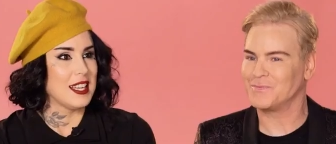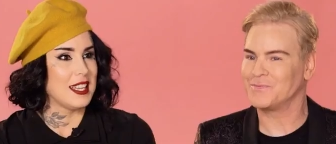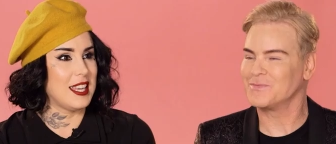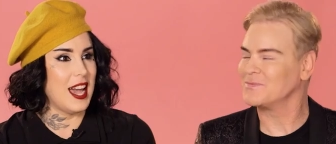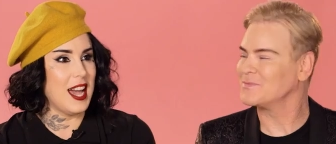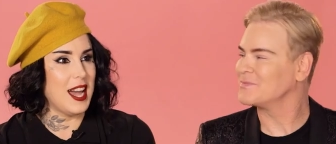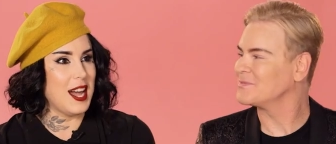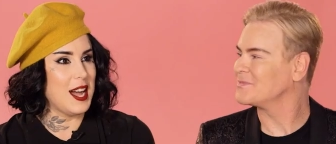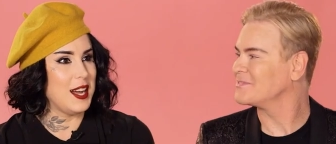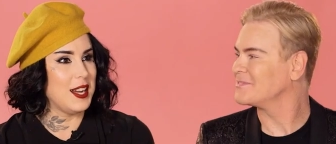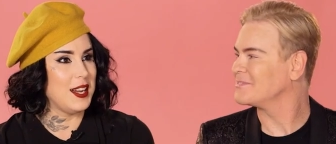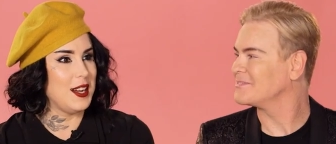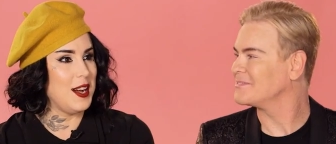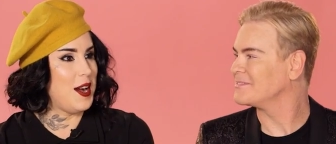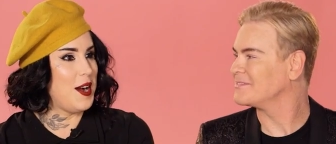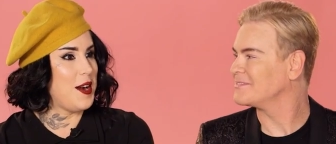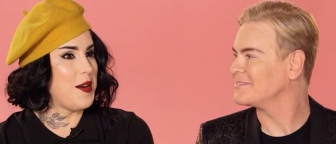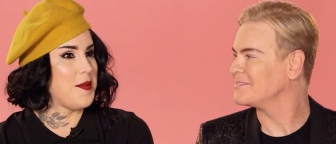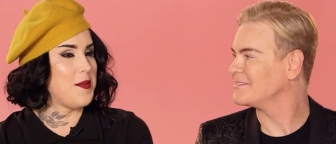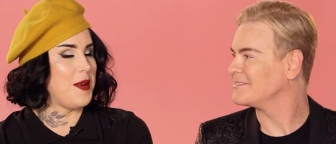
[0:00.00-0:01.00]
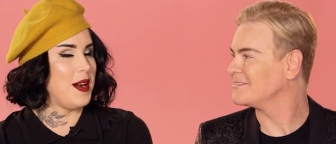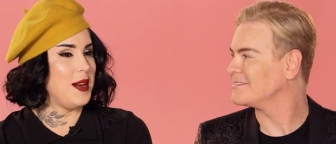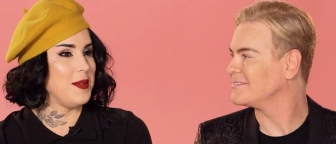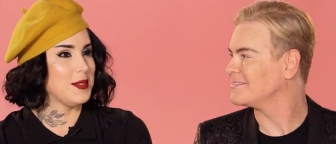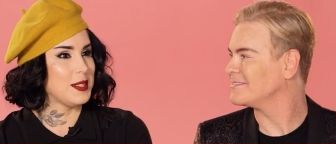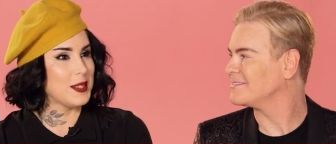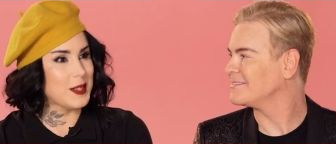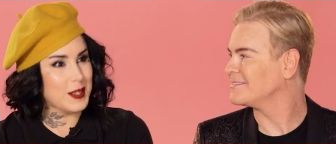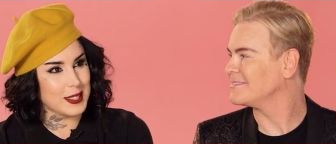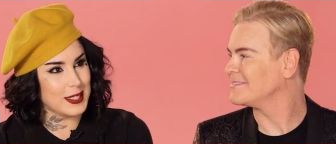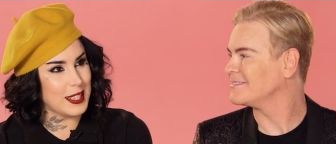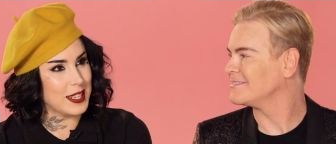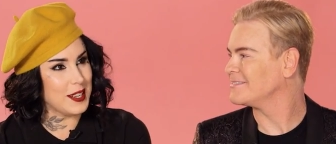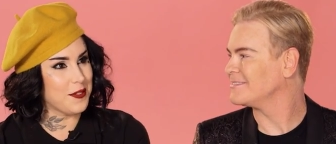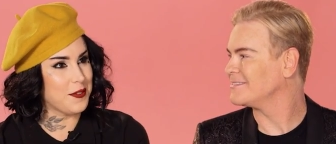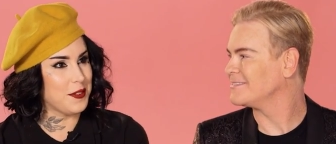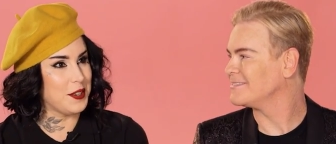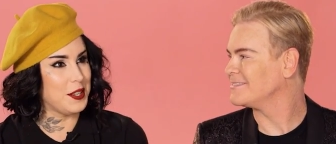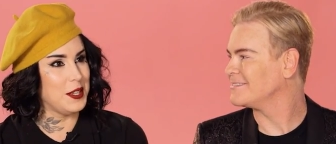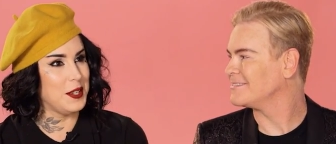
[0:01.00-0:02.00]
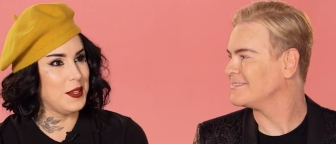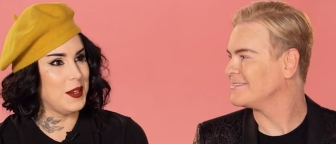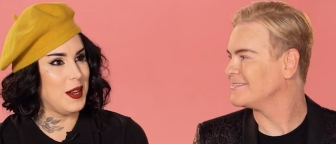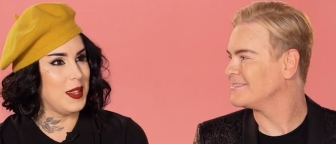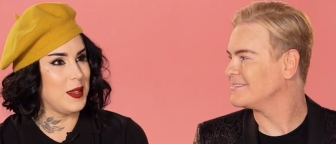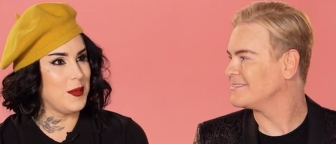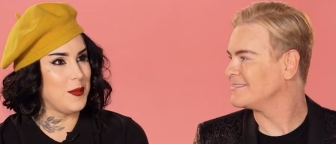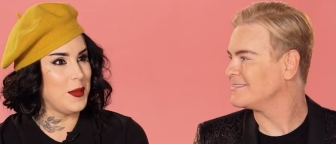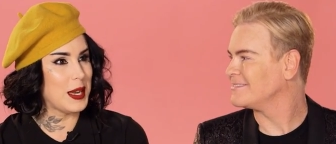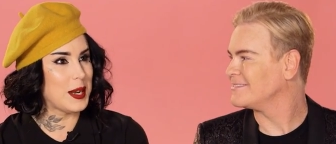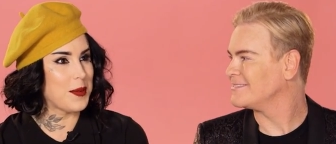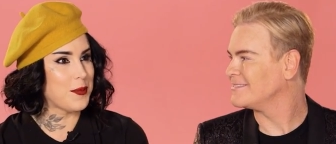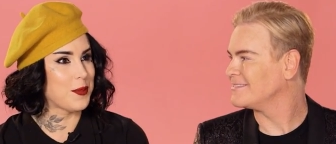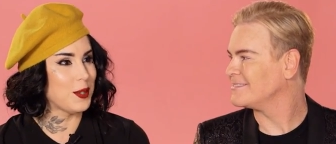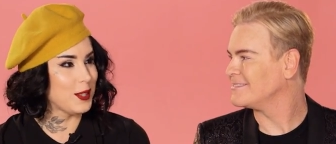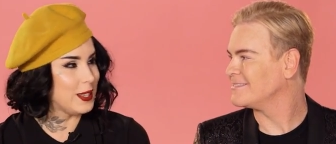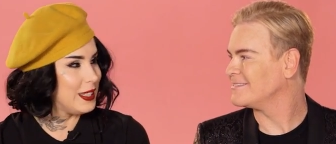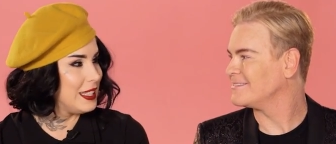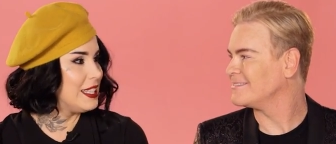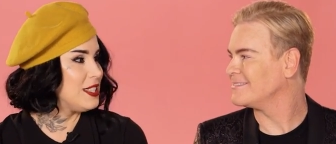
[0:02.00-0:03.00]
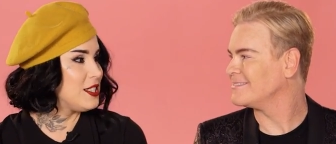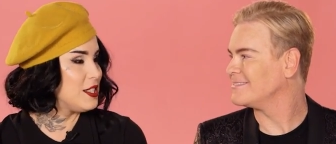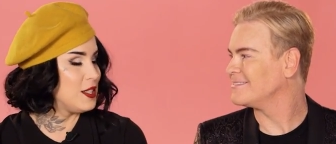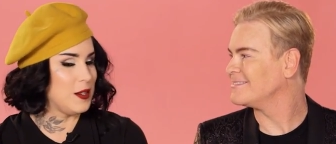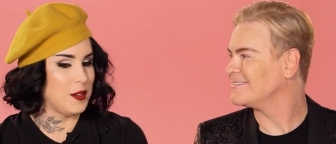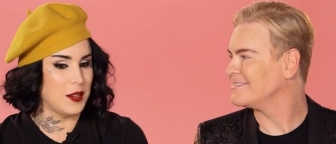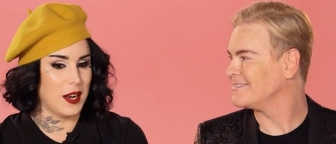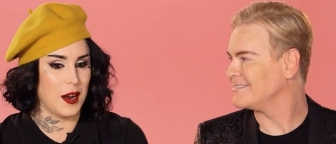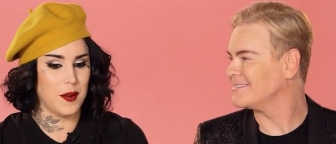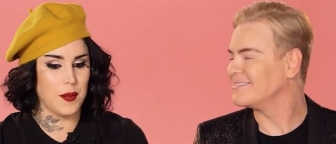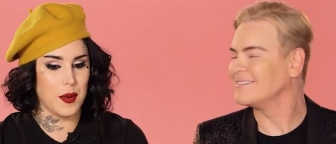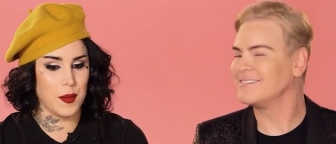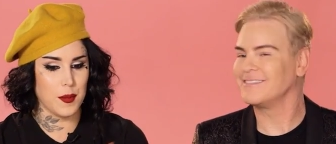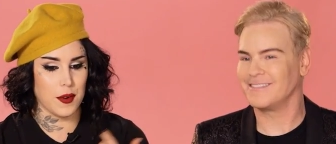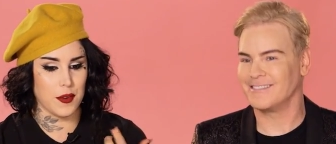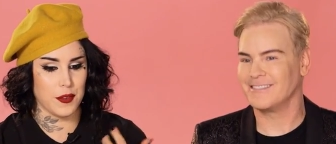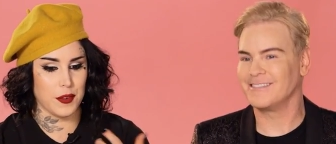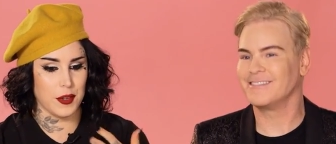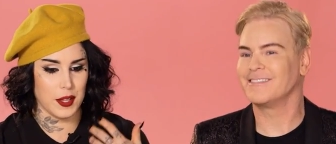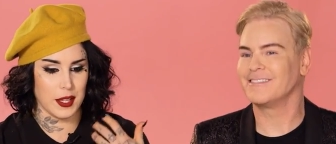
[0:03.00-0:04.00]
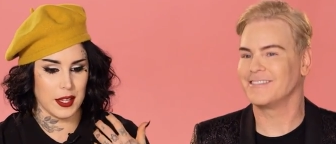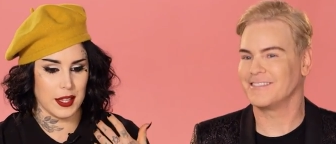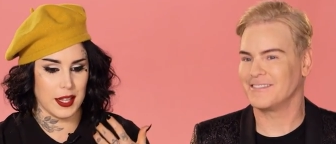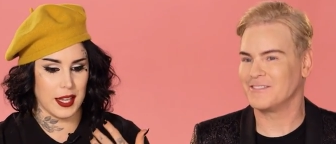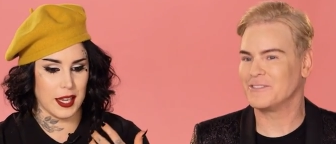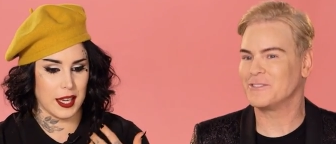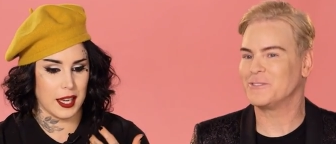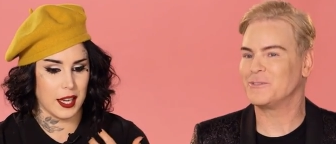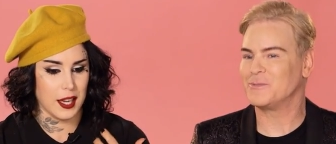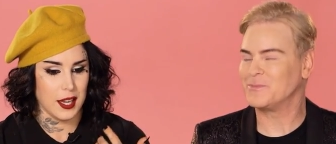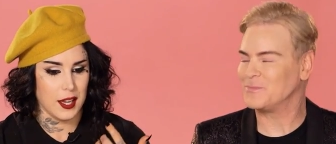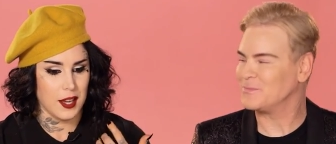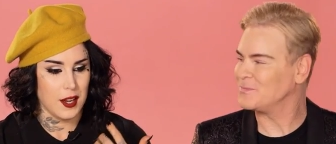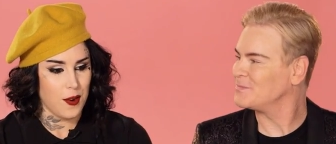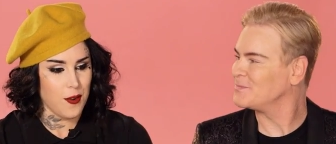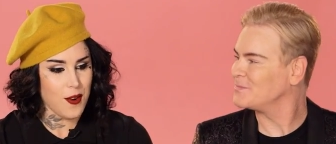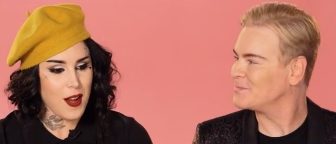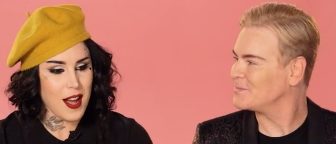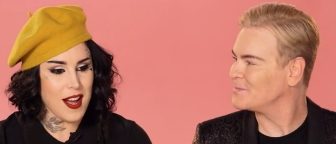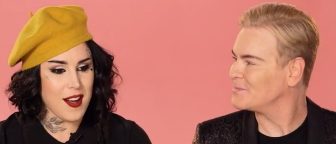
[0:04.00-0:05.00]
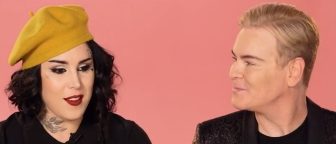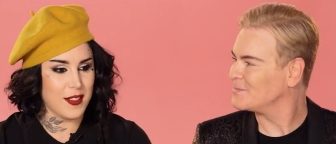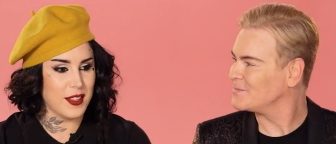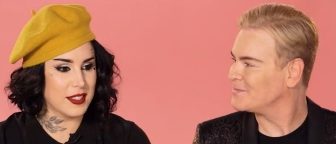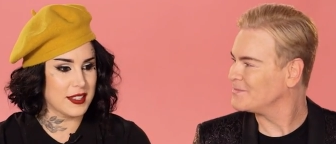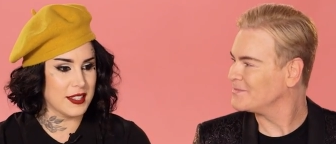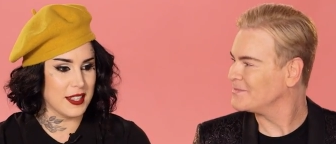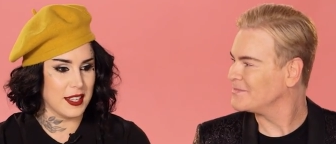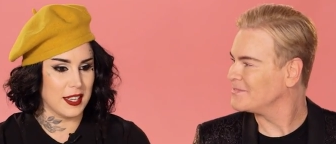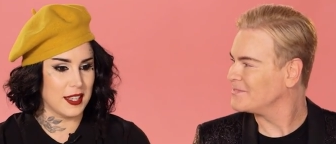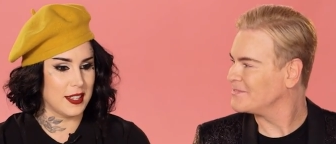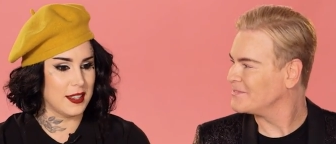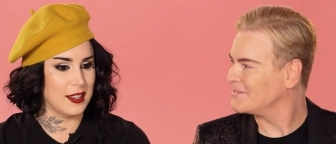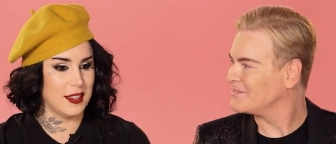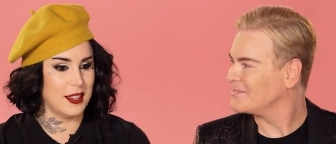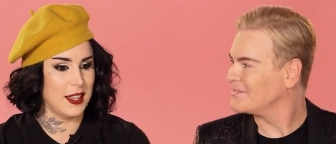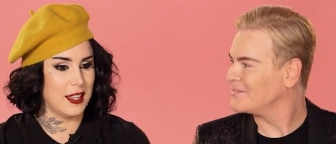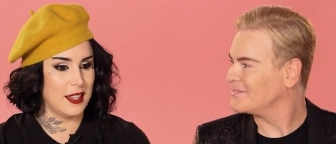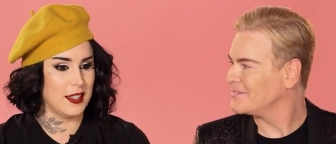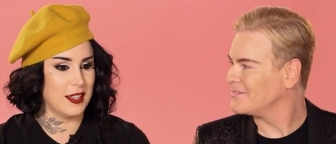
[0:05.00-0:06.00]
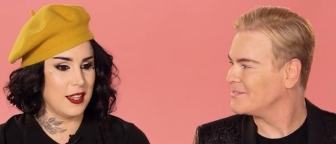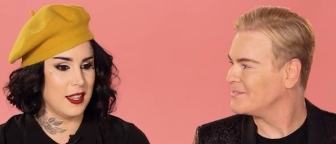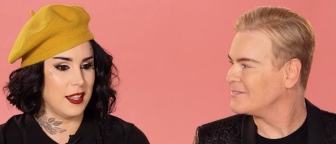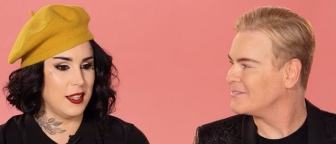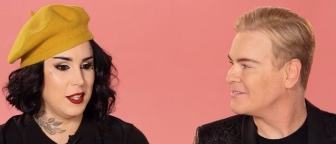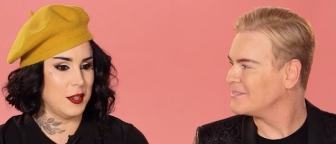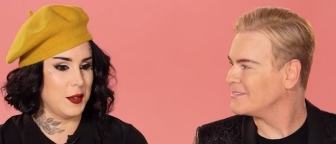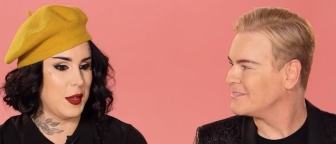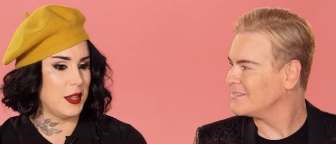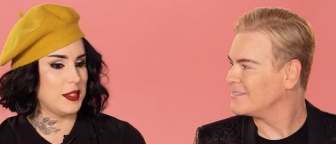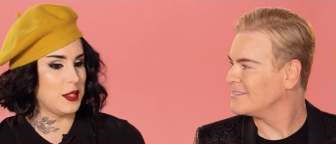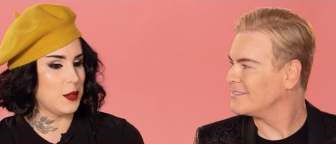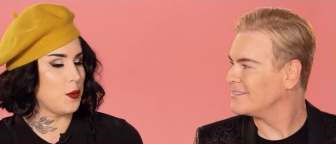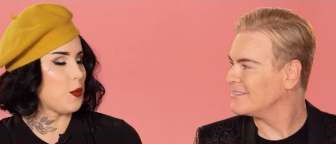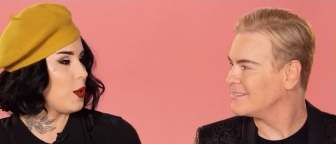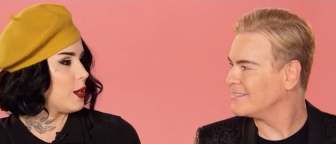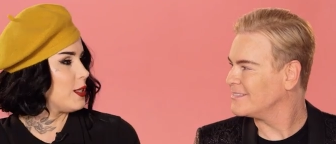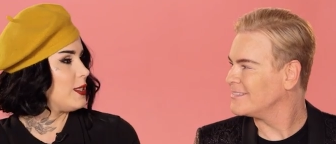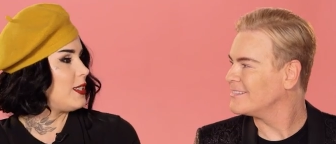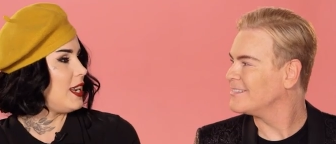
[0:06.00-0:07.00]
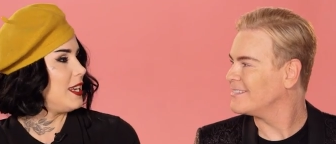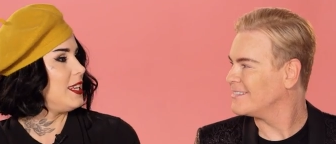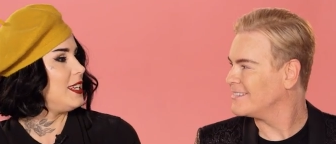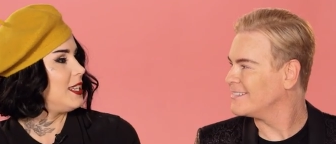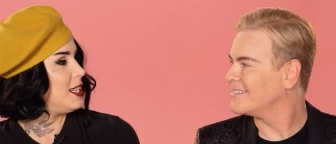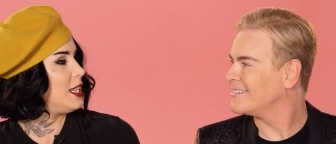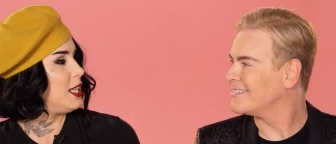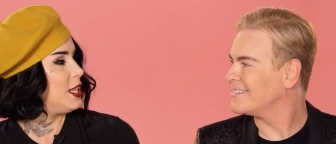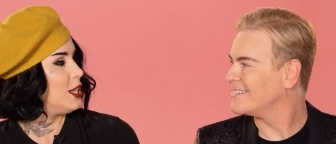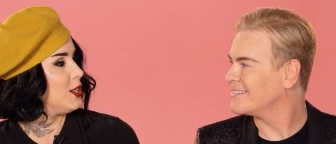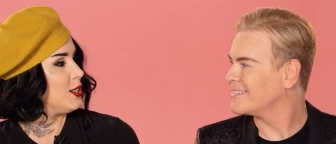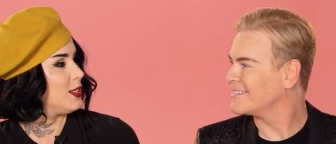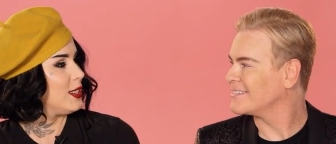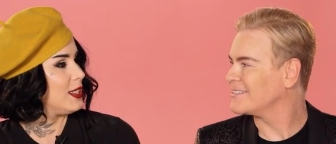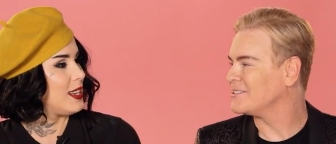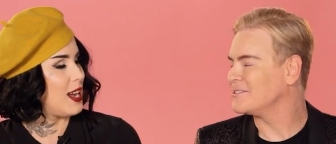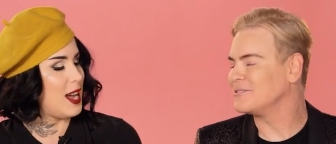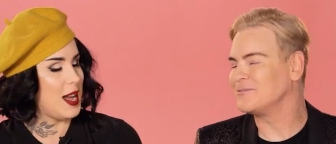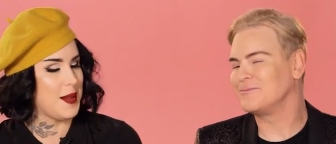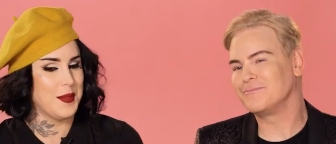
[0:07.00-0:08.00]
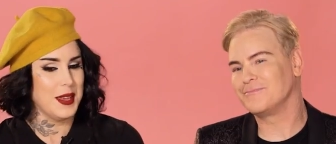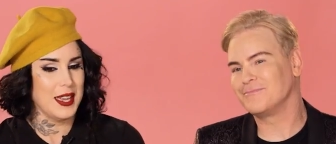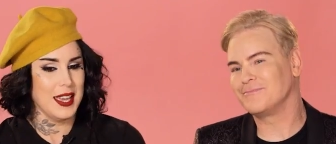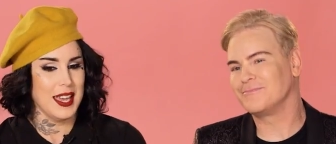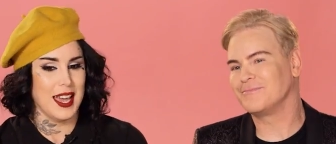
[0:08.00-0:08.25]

Speaker 1: "Kat, um, I'm so excited for you, and the makeup world needs you." And I remember feeling like, "Wow, that's like the, the, you know that's the words that I needed to hear at the time."